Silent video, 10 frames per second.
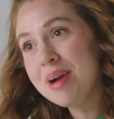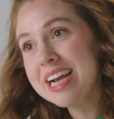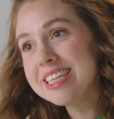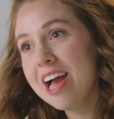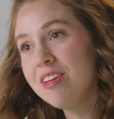
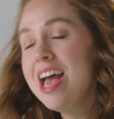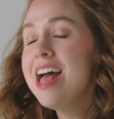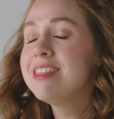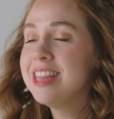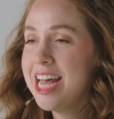breakdown.
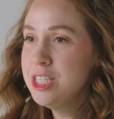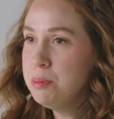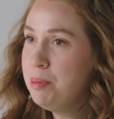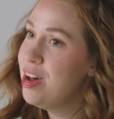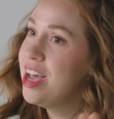Let's
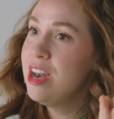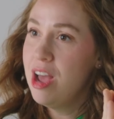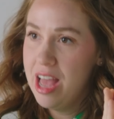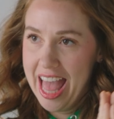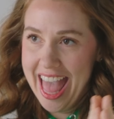put
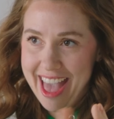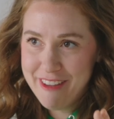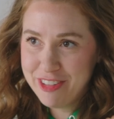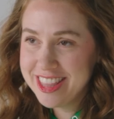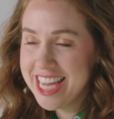
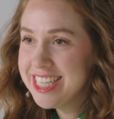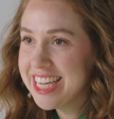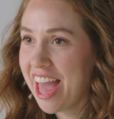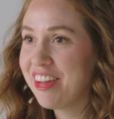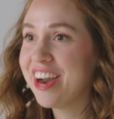everything
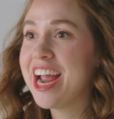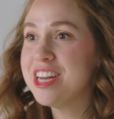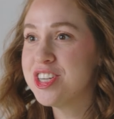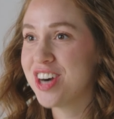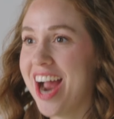together
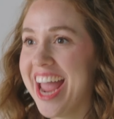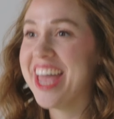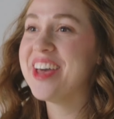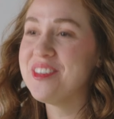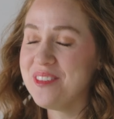and try
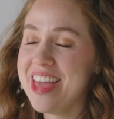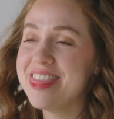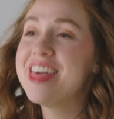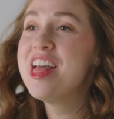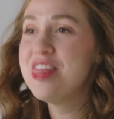it
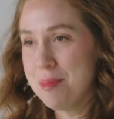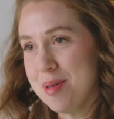with the